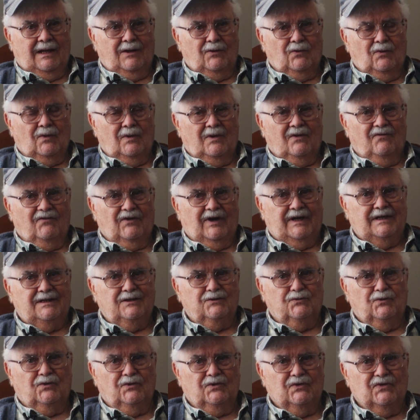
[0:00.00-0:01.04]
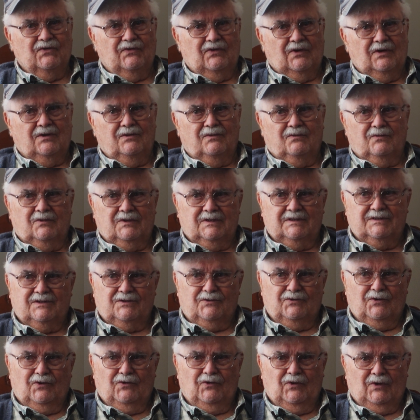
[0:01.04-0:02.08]
And Franklin
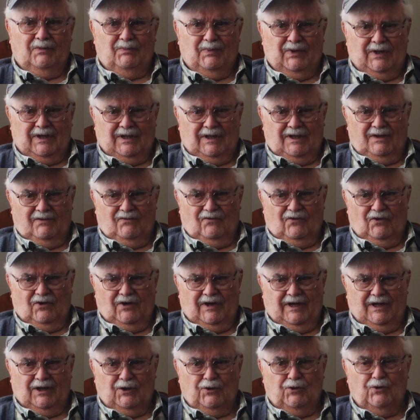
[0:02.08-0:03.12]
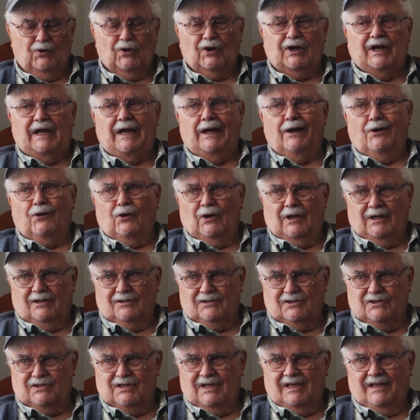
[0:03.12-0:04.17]
Roosevelt grew up in a very
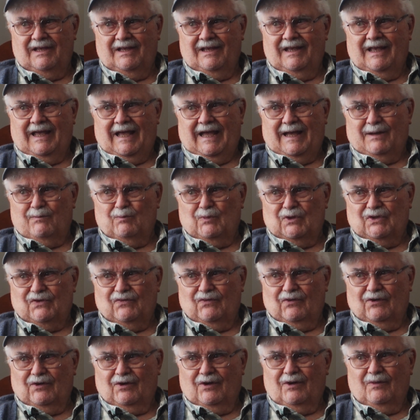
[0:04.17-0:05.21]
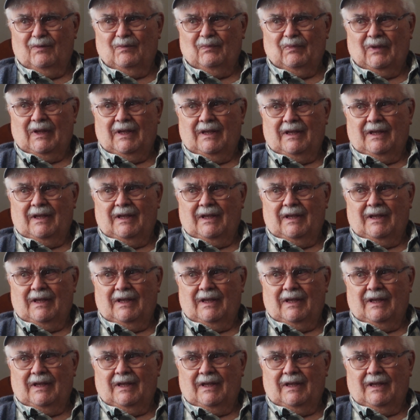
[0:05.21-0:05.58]
gregarious atmosphere,